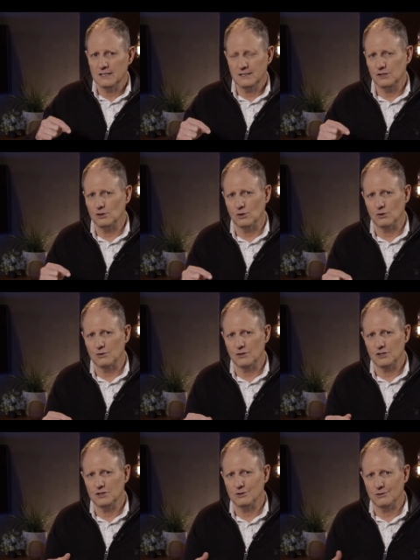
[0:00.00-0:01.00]
your
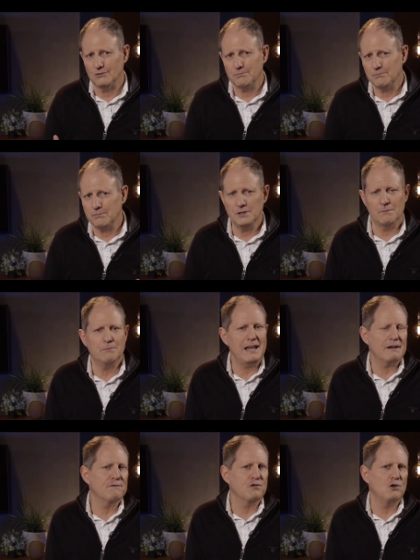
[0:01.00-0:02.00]
your the
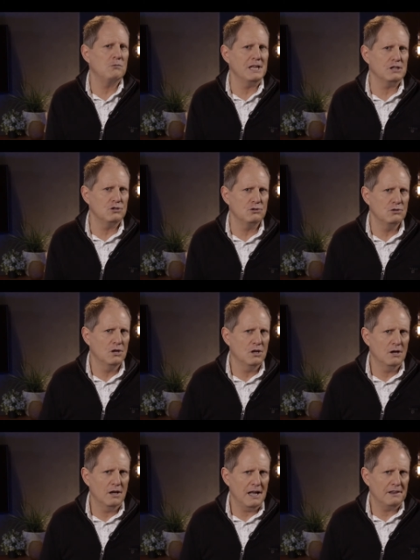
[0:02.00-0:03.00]
platform that you
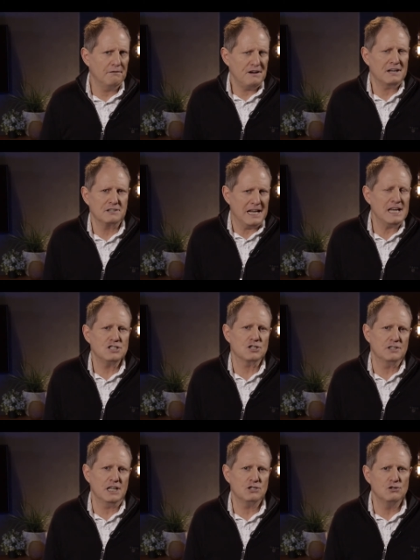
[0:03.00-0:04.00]
and the
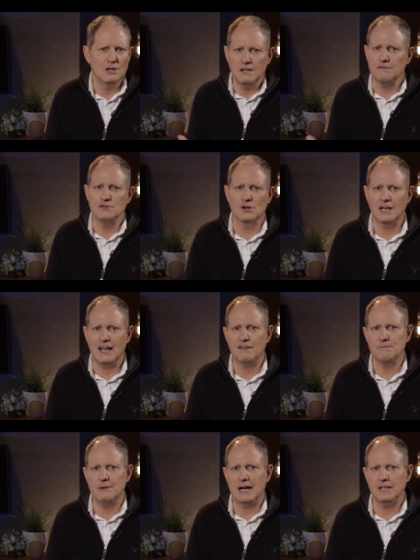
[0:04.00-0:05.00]
foundation that you live your life
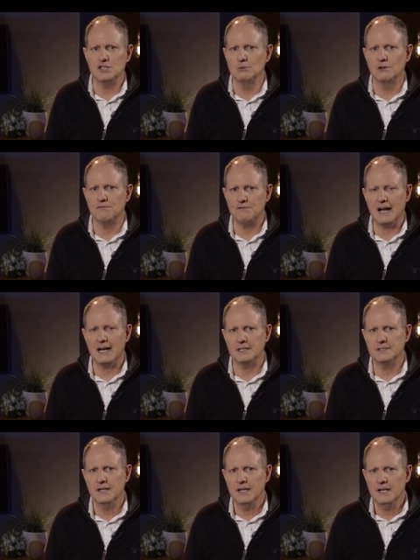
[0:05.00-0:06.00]
by, you will
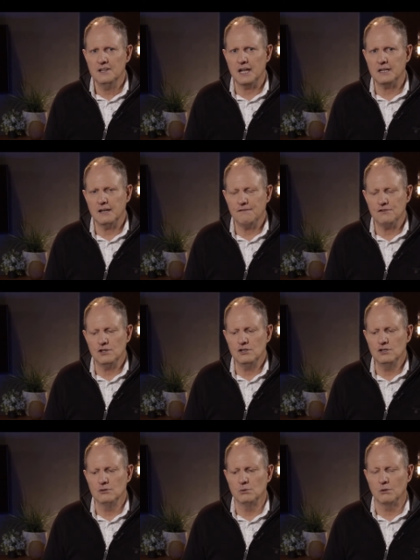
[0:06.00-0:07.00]
find that if
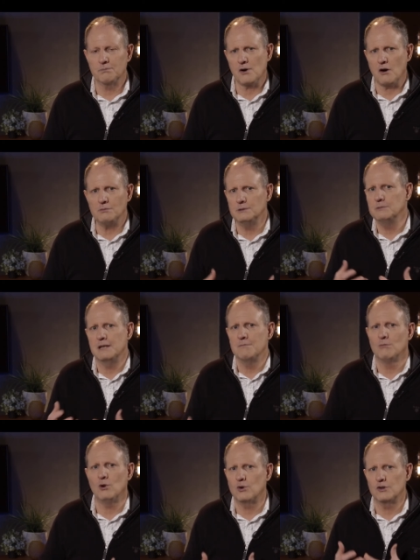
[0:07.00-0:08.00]
you will probably
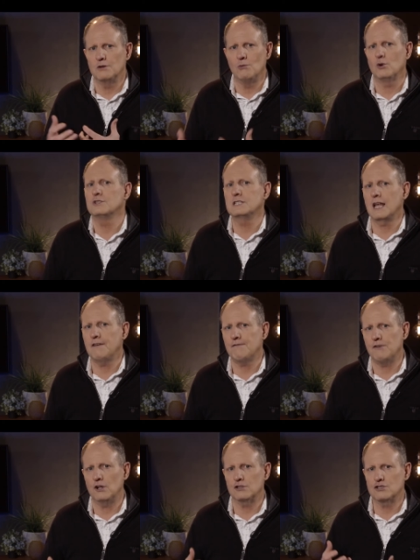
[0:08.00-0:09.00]
more and more
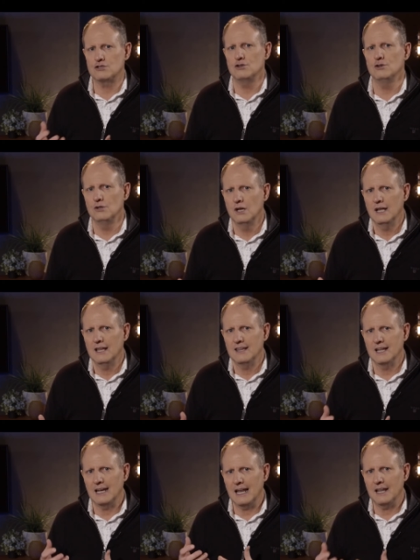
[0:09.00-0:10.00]
default to
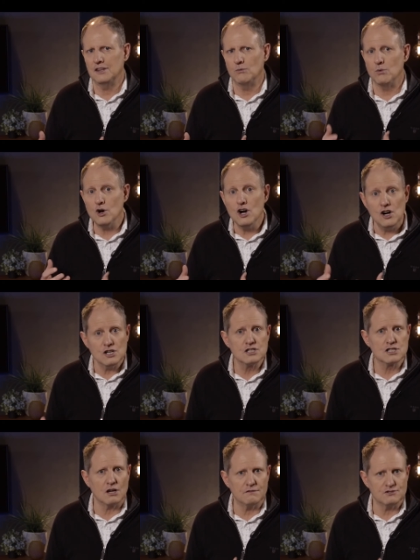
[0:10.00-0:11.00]
the, the
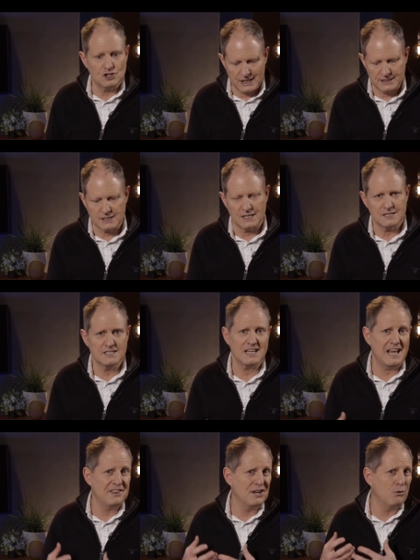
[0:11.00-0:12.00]
words of Jesus,
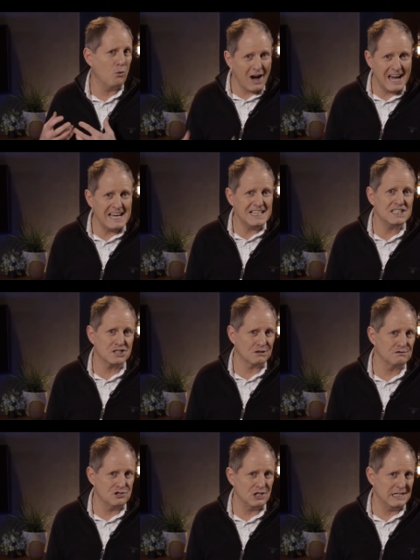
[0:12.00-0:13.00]
the ways
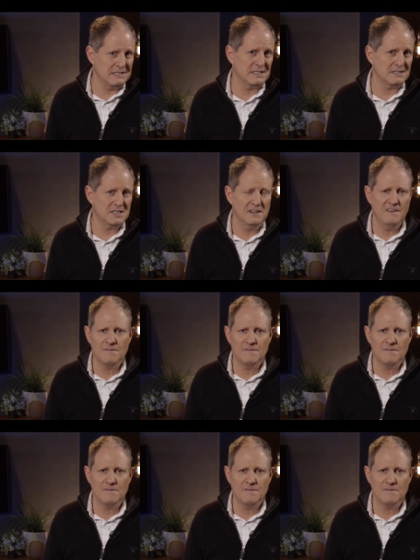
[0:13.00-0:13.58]
of Jesus.